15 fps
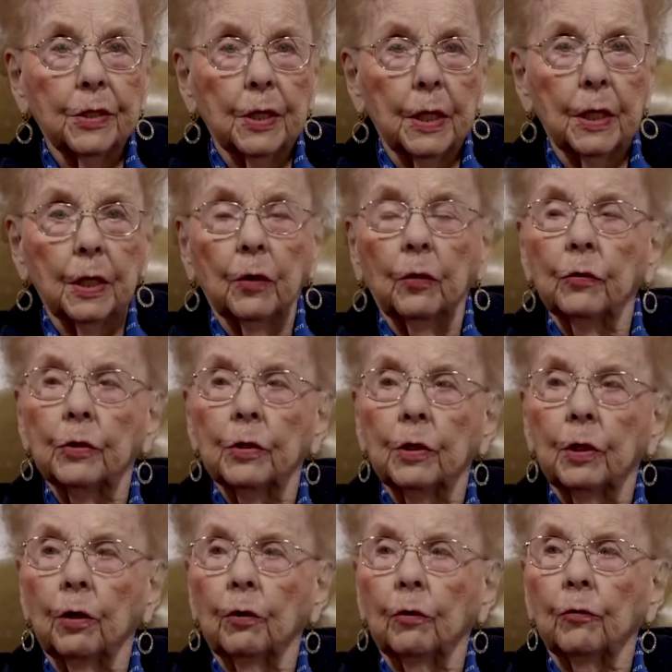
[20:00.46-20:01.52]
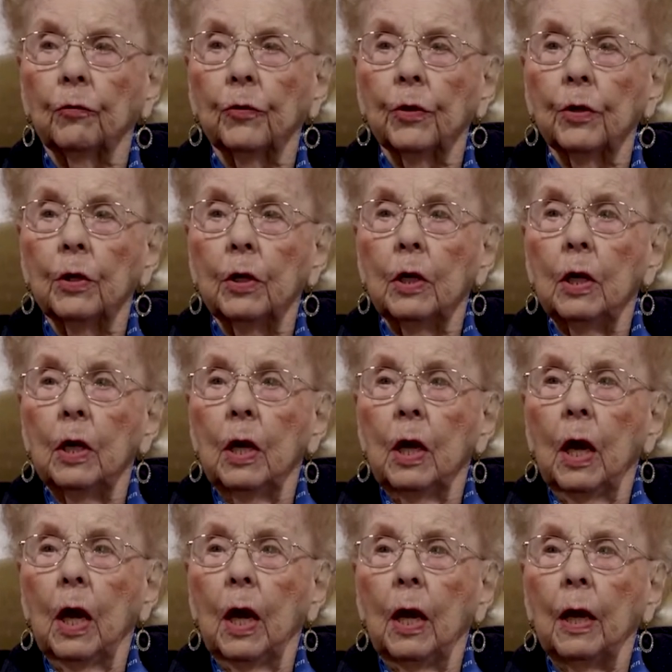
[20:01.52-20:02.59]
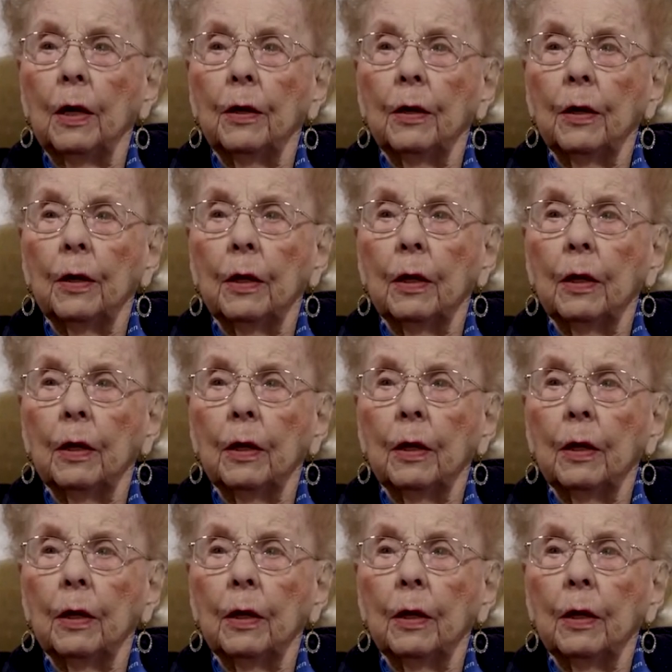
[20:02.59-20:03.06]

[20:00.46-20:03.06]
day on the earth. And